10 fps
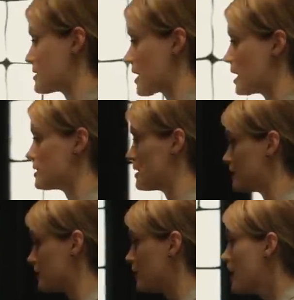
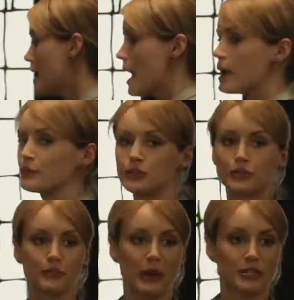Transcontinental and
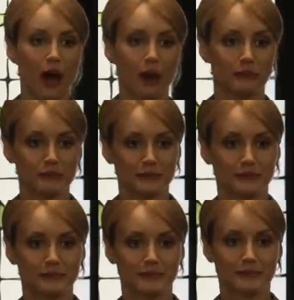return to my job. And what are
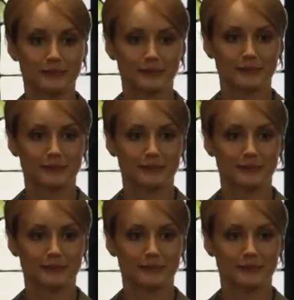you going to call this